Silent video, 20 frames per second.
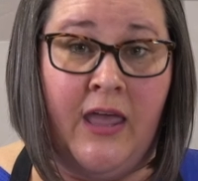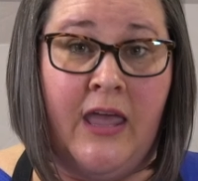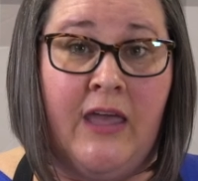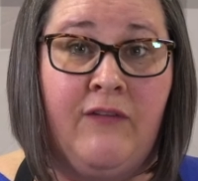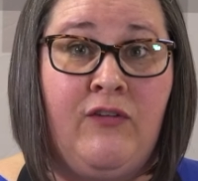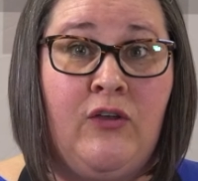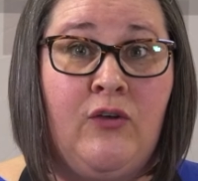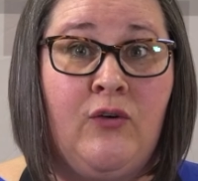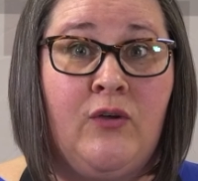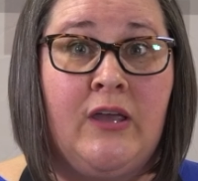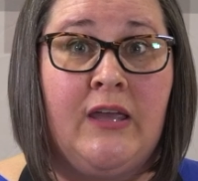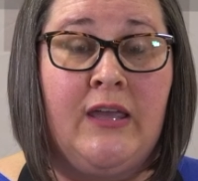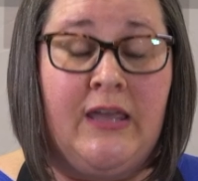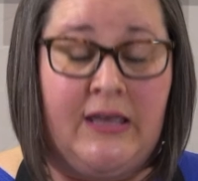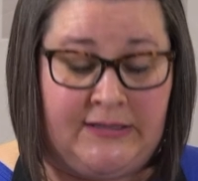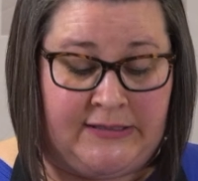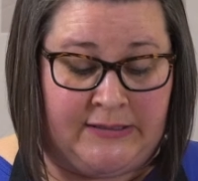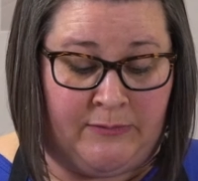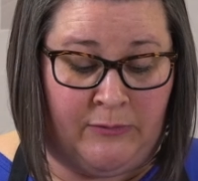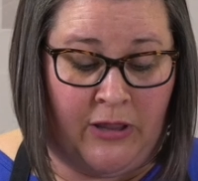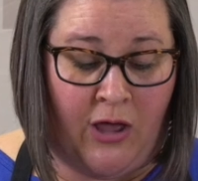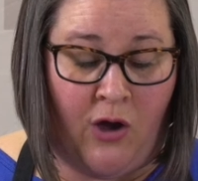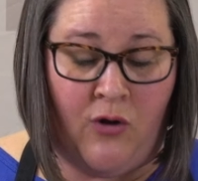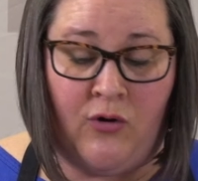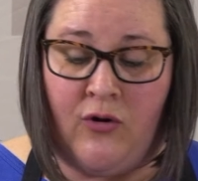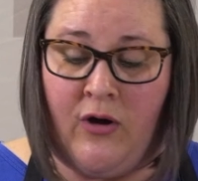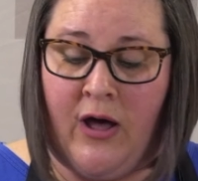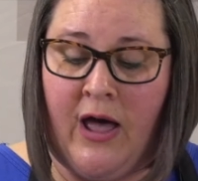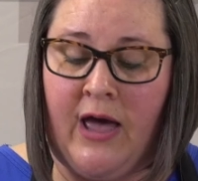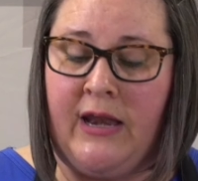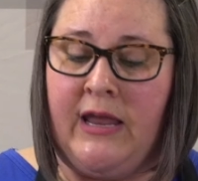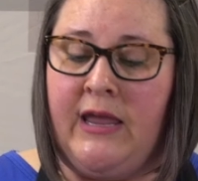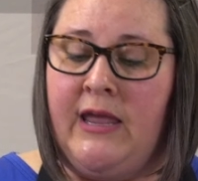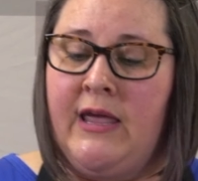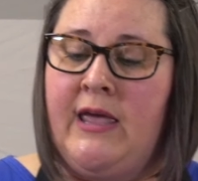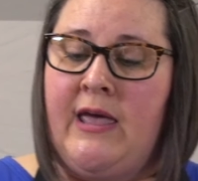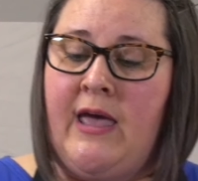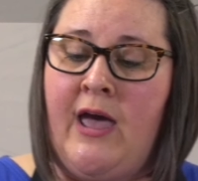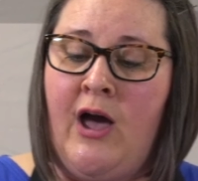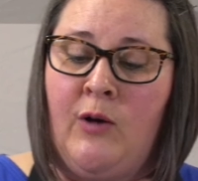if you can get some local
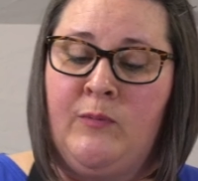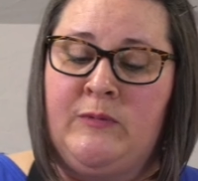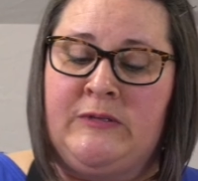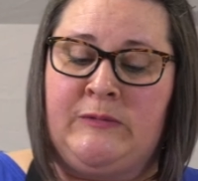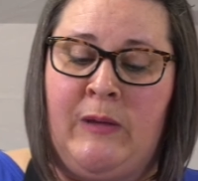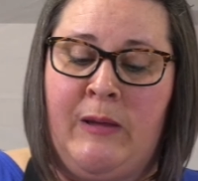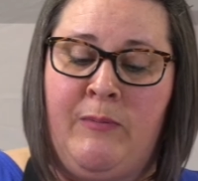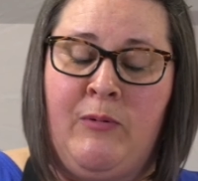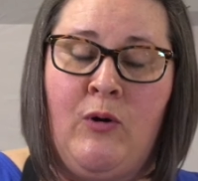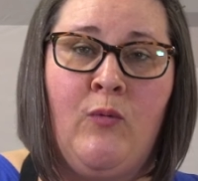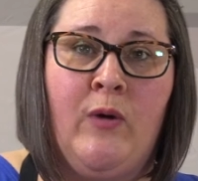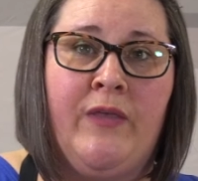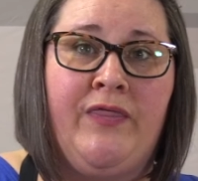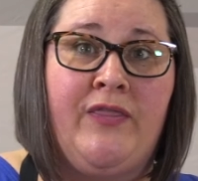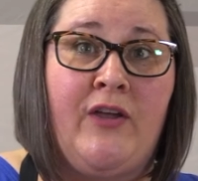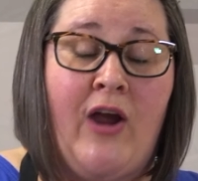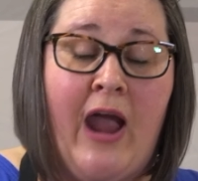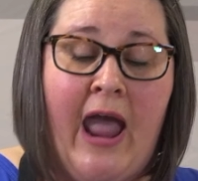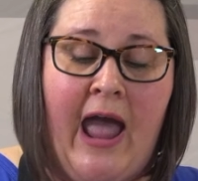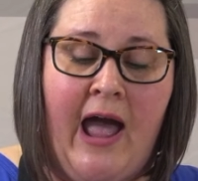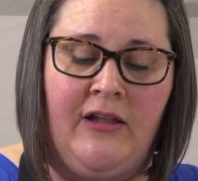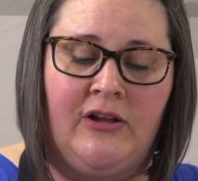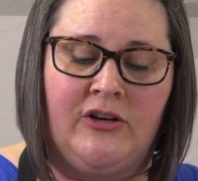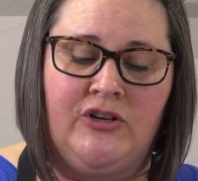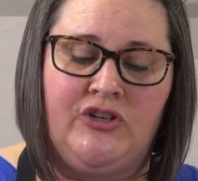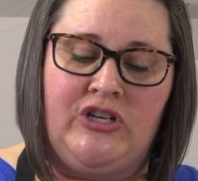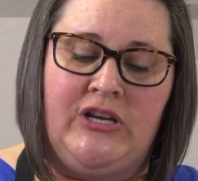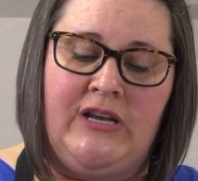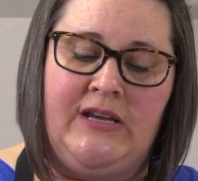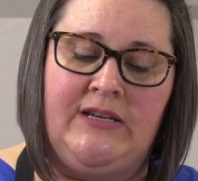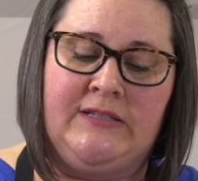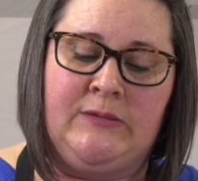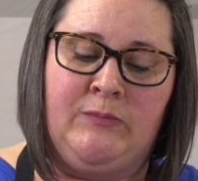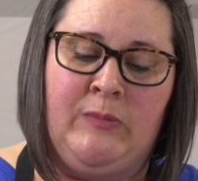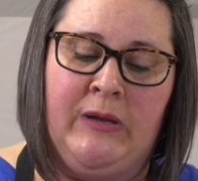honey, it helps people with their allergies,